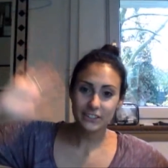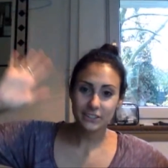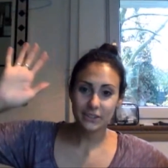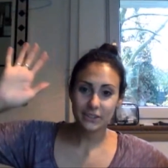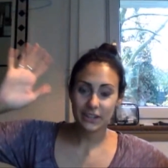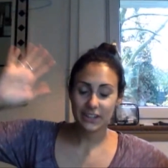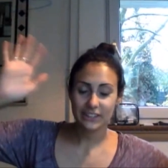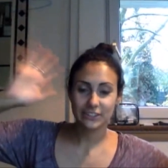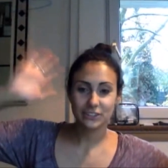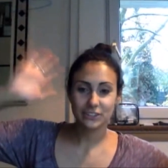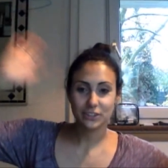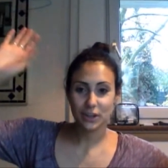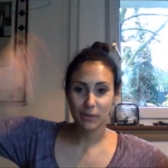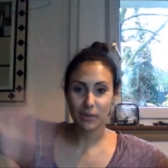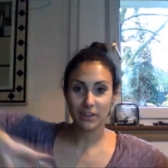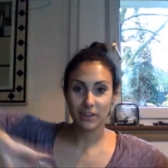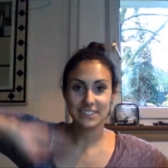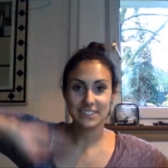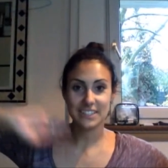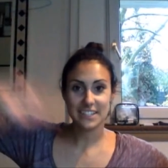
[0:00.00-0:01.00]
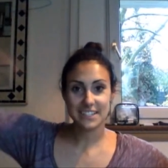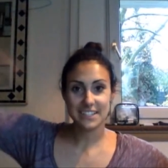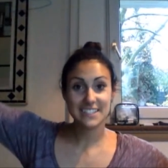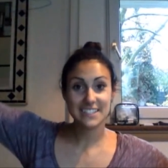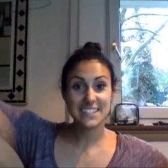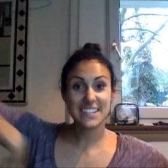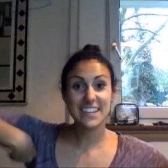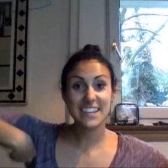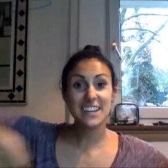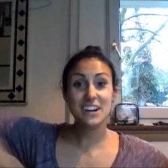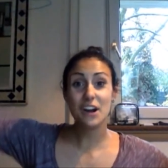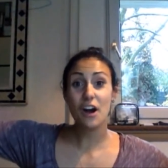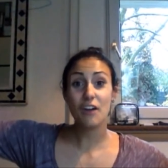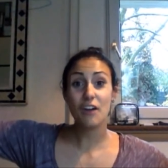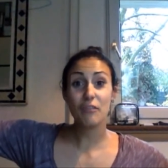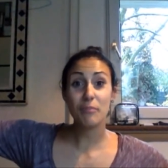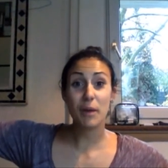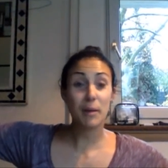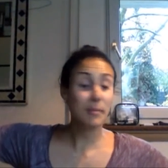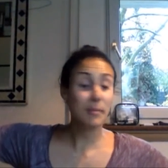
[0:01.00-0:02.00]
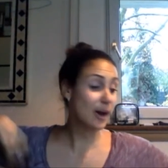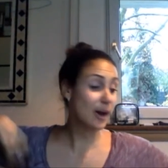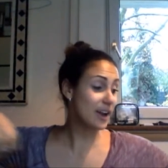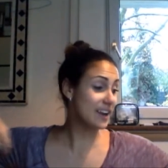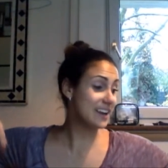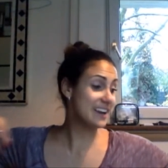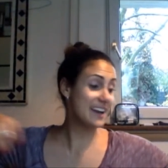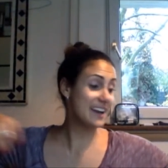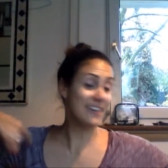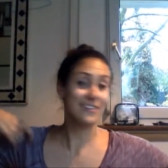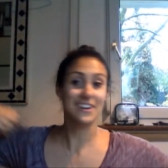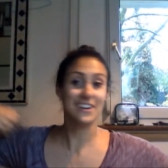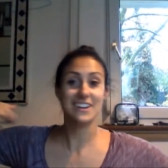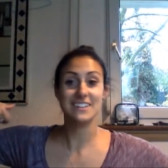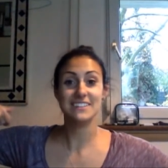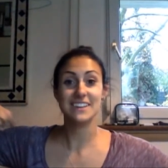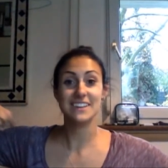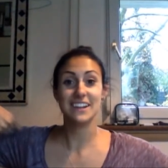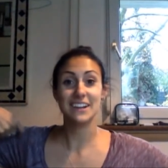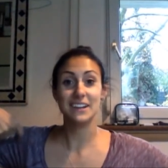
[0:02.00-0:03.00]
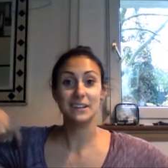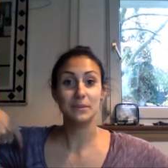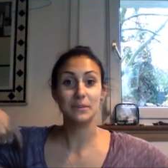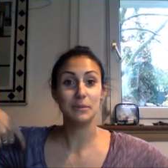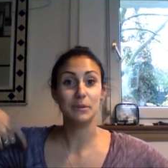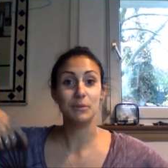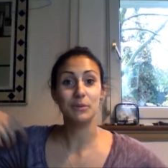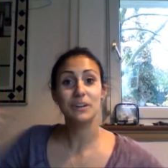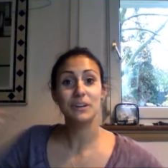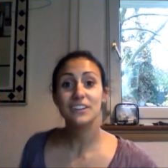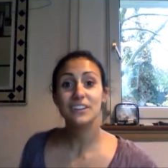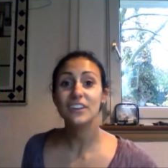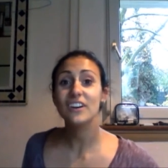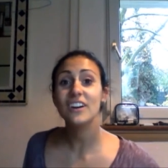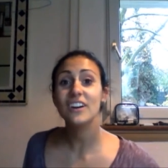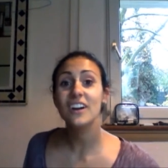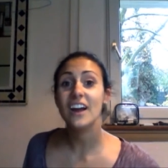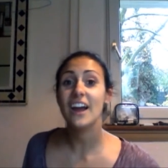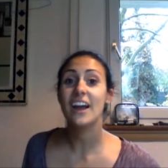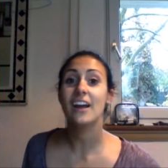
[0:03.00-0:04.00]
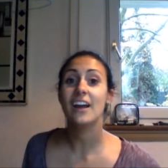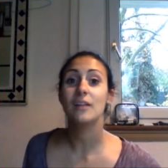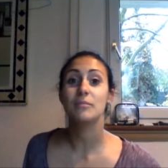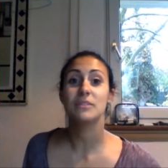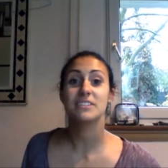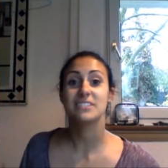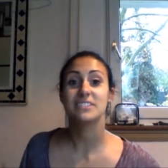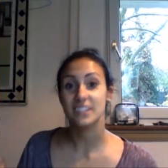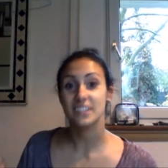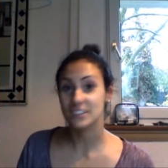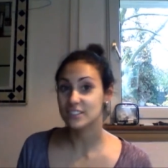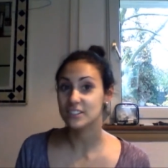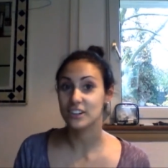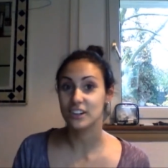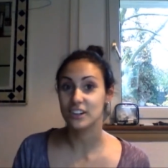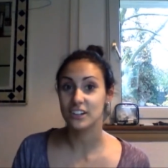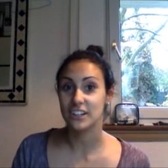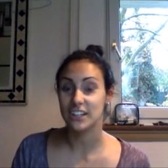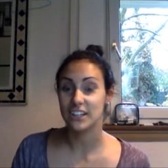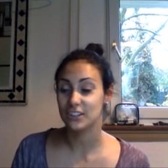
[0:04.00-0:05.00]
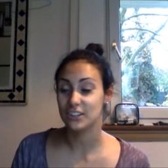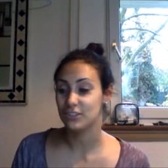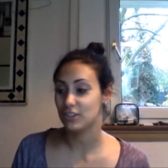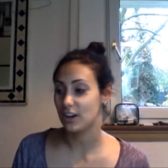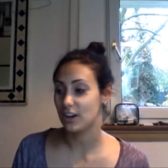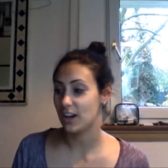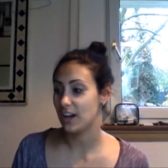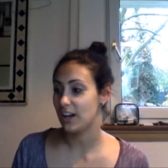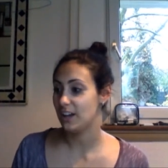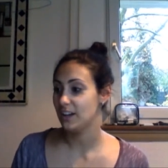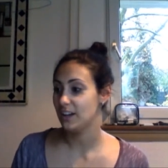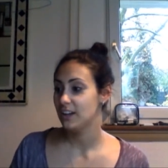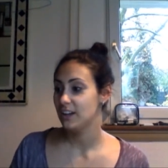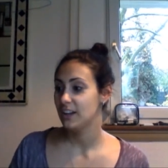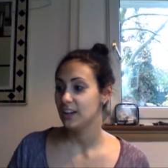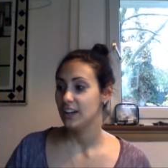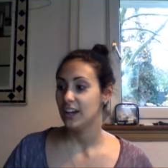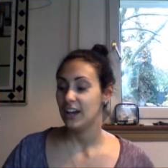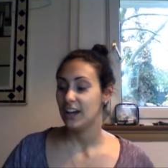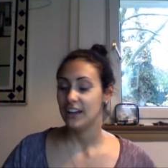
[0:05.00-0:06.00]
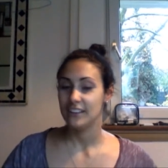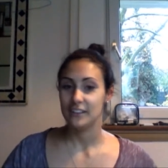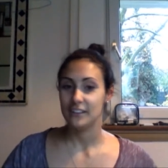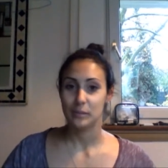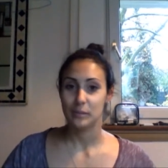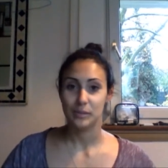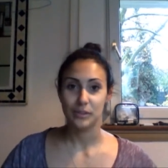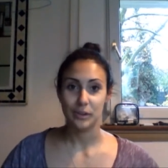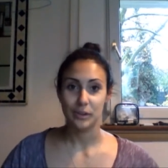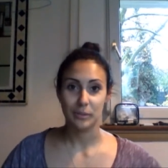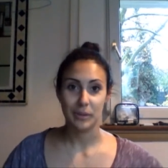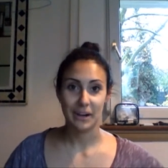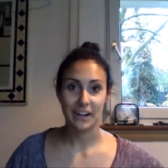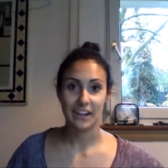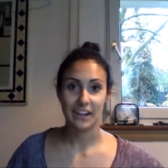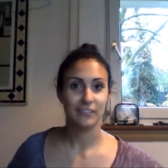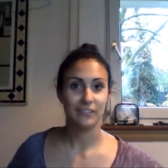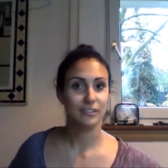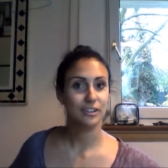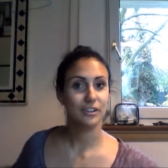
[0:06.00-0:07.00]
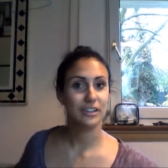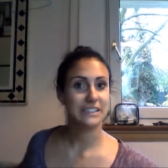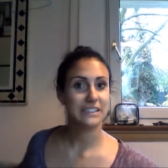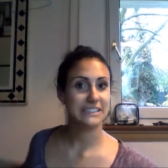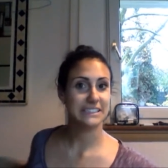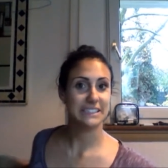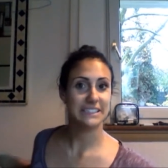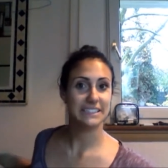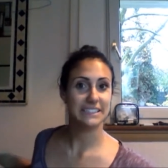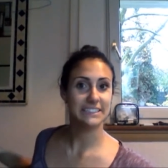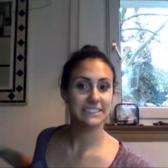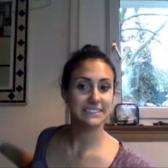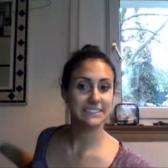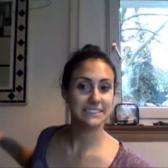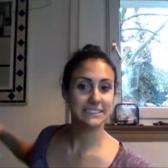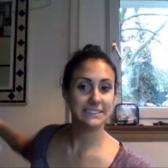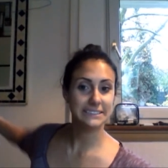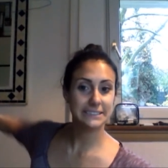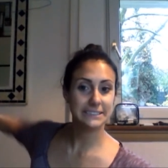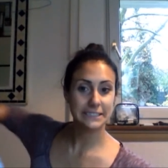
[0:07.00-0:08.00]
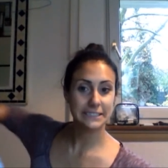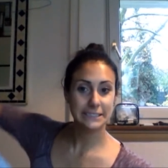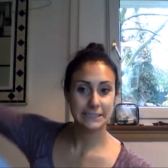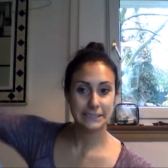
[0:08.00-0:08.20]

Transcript: so I can scrub all the dense skin off my body now that it's getting to be winter and my skin's starting to get dry, as I'm sure many of yours is.